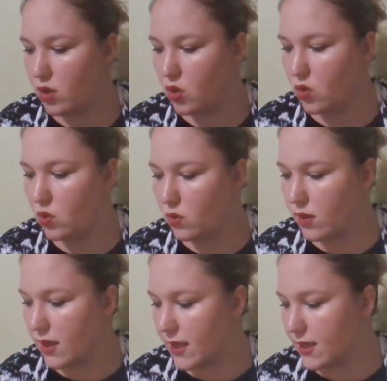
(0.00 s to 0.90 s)
Who
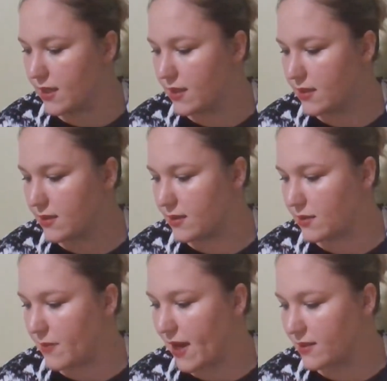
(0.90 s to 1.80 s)
is
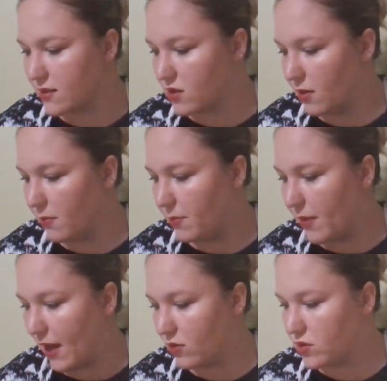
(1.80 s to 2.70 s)
this passage
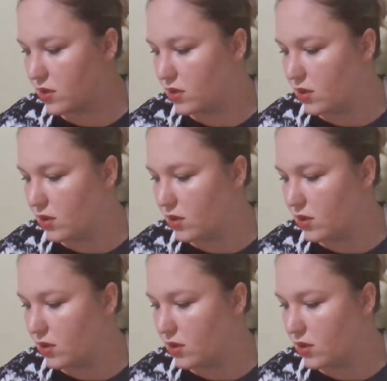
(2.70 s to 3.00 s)
about?